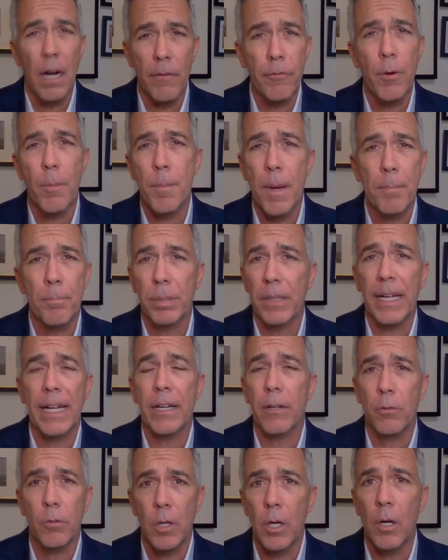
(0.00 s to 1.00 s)
want
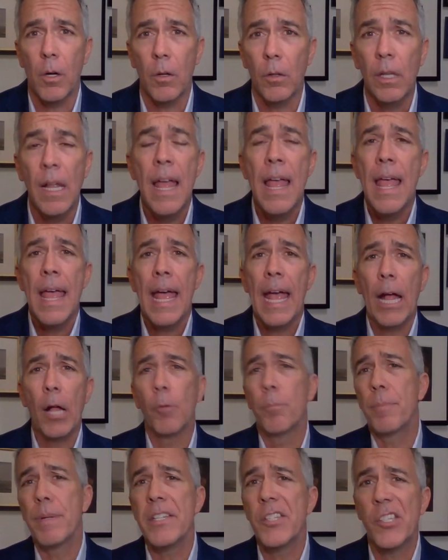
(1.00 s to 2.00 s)
government playing a role
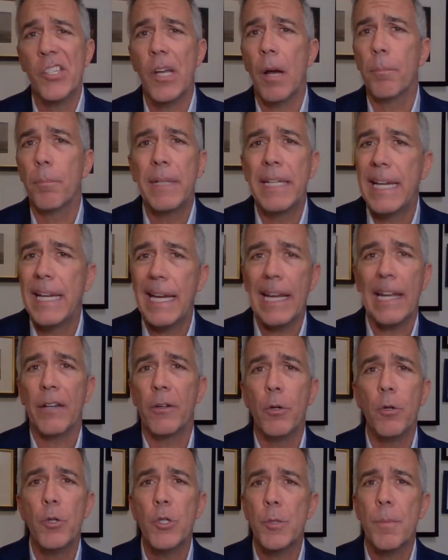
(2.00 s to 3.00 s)
helping some
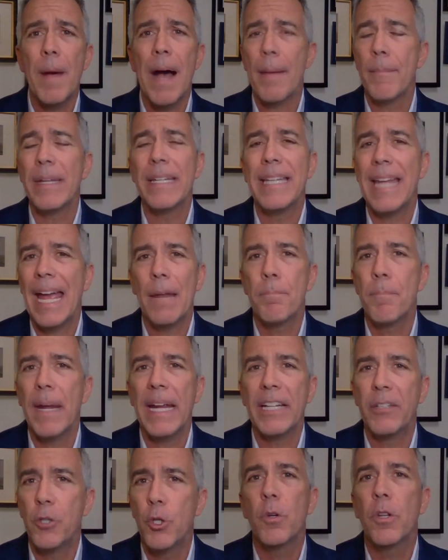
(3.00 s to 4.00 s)
kid whose mom and
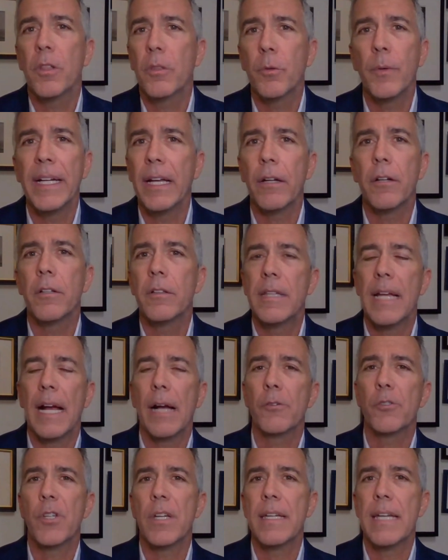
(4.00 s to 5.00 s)
dad make two to three
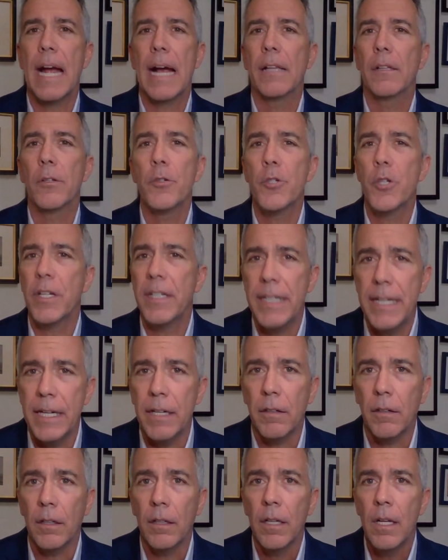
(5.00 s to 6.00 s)
hundred thousand dollars a
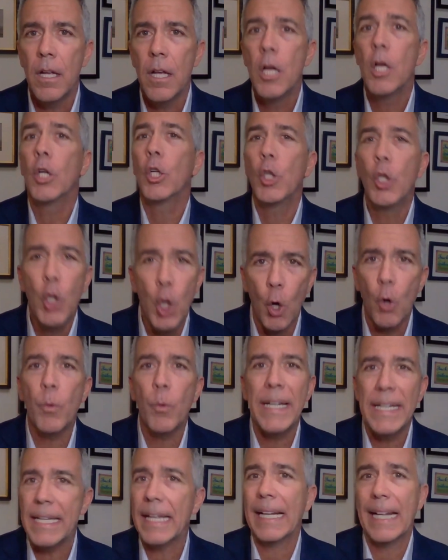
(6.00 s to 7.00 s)
year
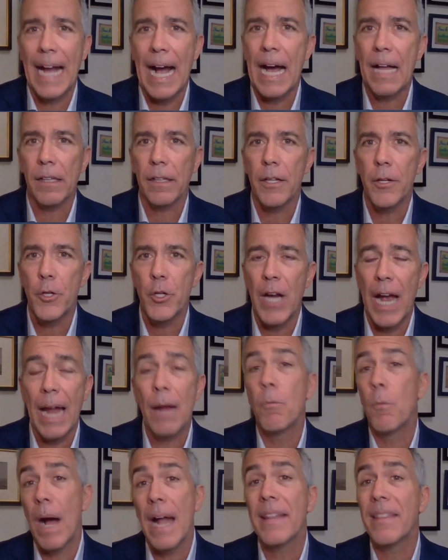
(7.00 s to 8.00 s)
going to
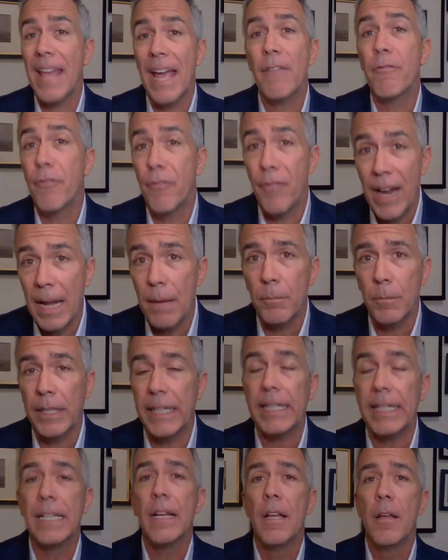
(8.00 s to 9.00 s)
college. I want that
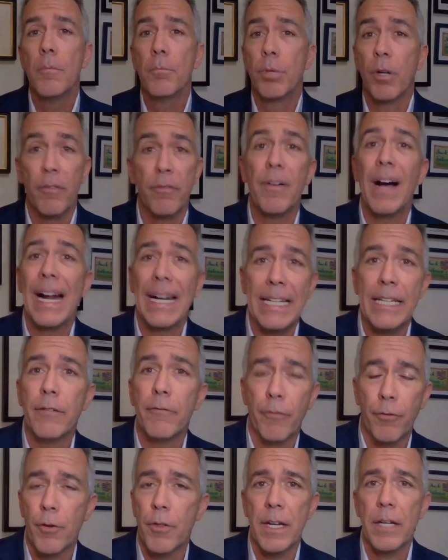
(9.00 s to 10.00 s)
family
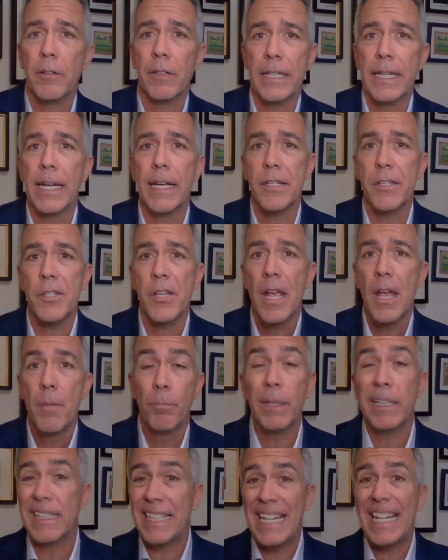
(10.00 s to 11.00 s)
providing for their
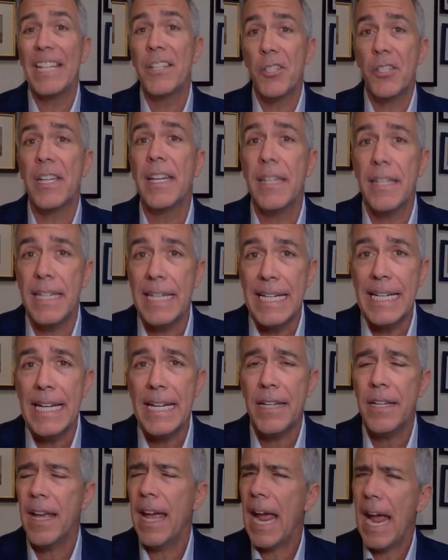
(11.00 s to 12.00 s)
kids. But kids in
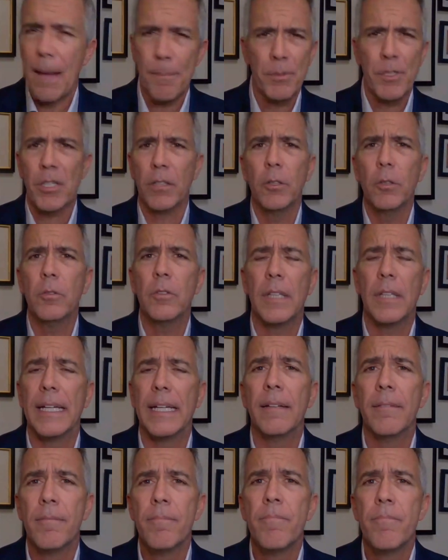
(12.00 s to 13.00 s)
need,
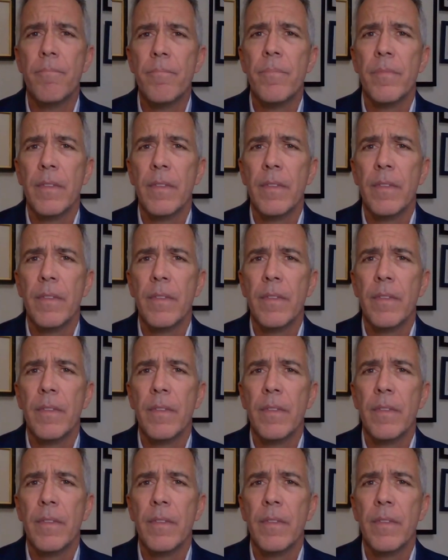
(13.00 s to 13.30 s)
absolutely.